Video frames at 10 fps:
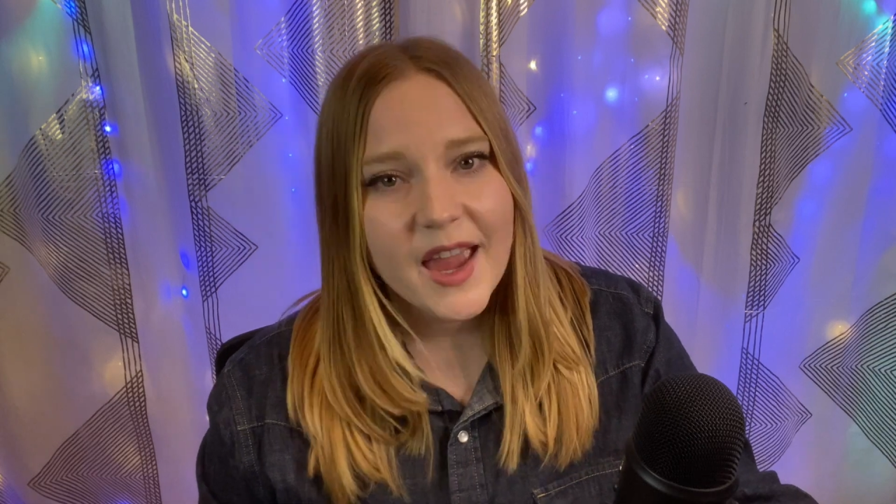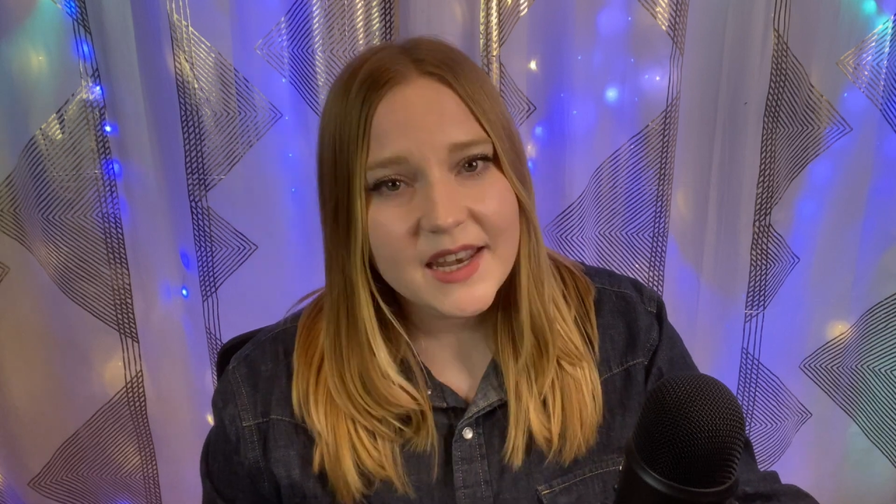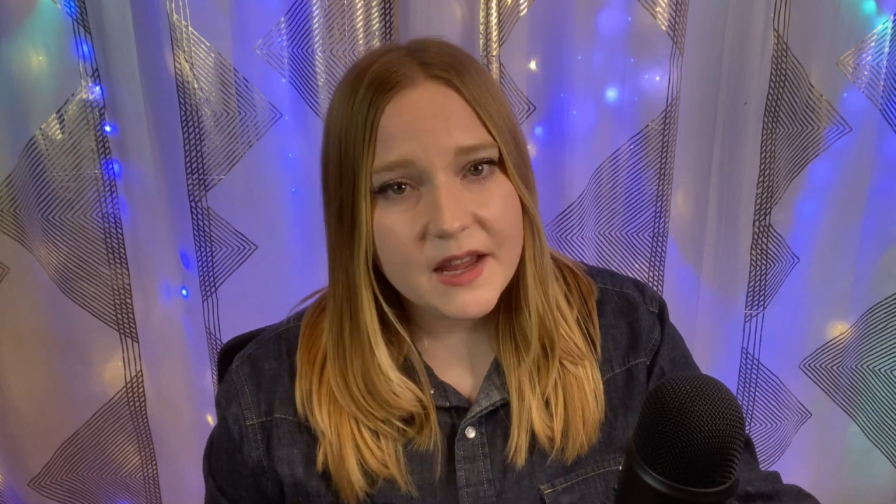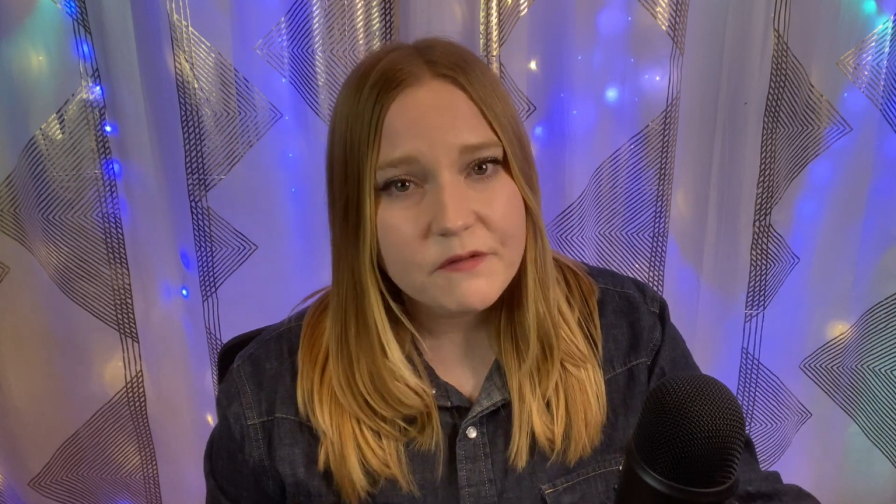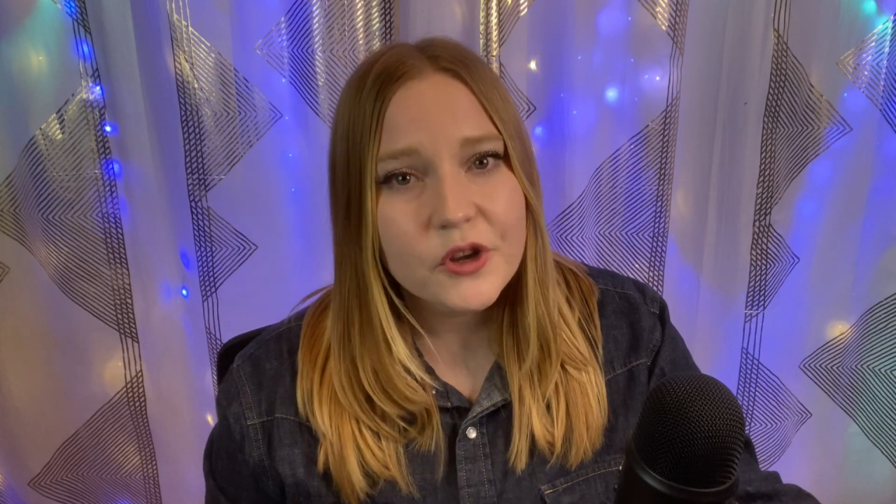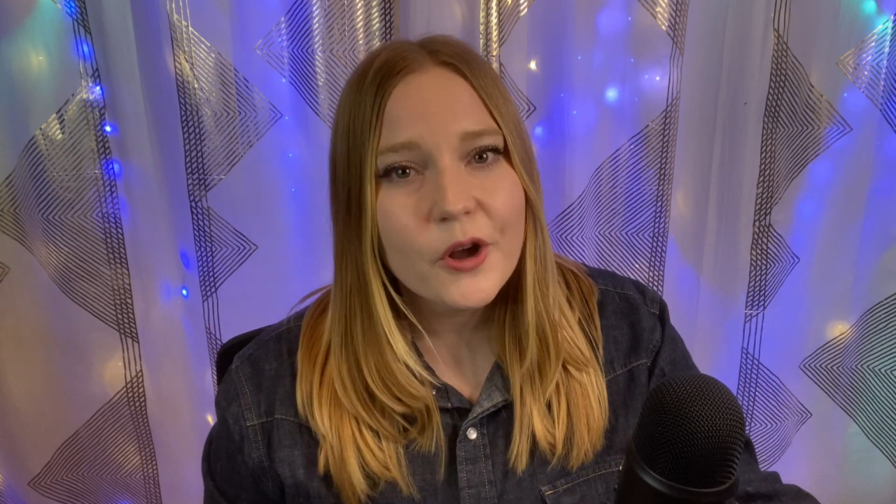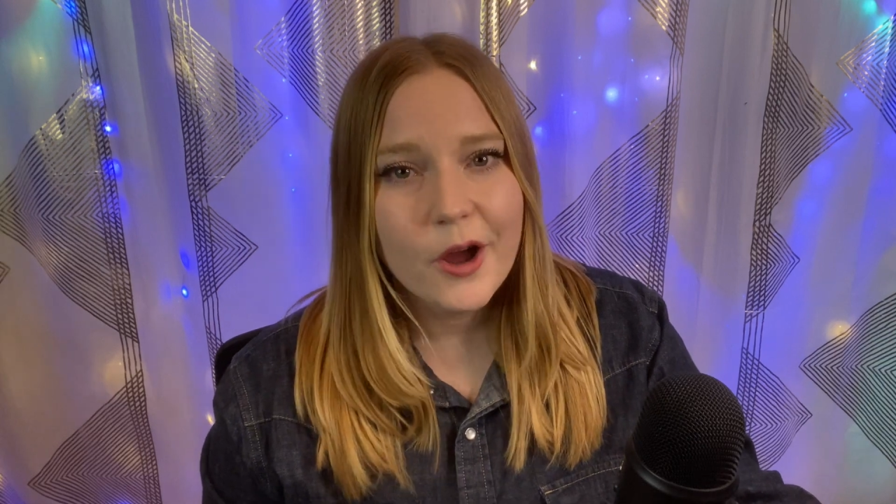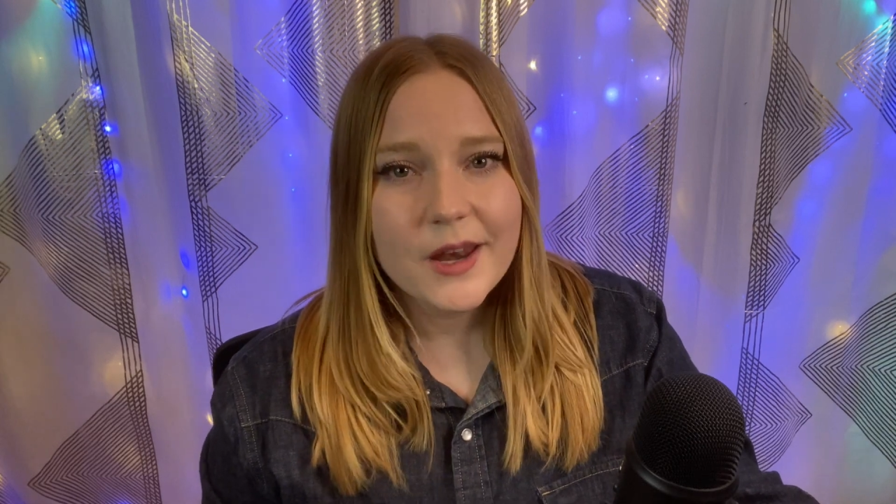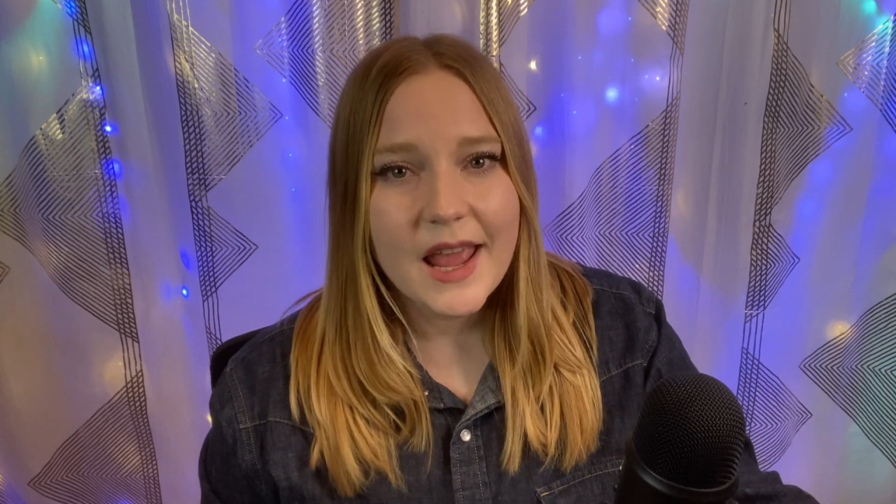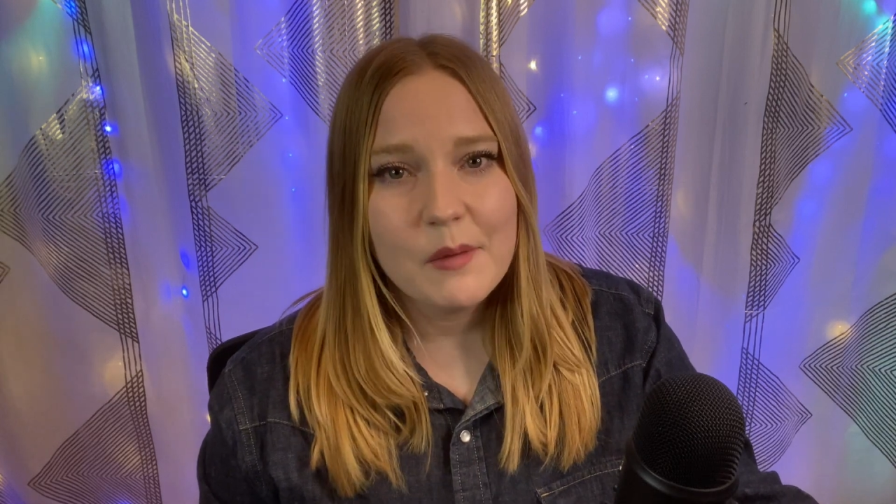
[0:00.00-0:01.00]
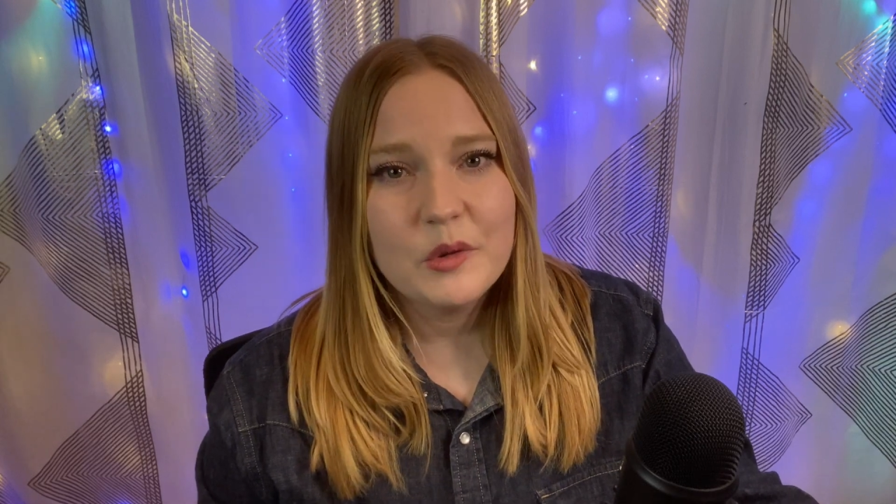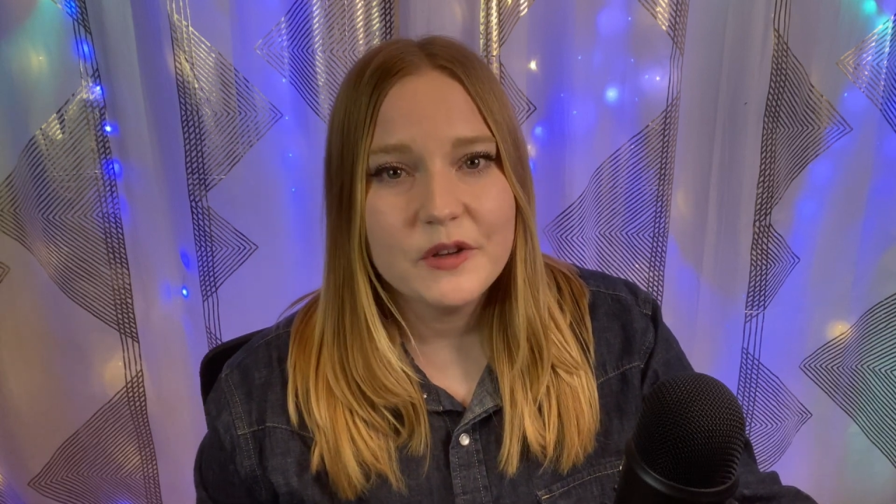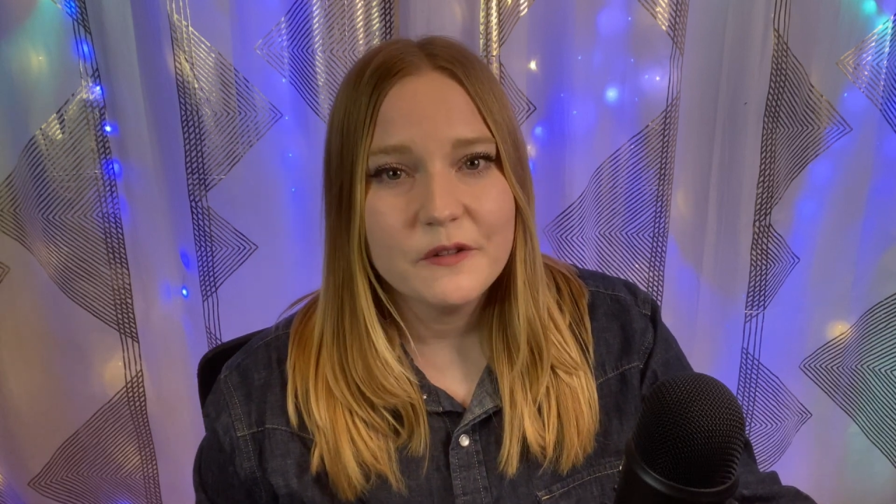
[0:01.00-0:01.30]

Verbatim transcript: And if you're unable to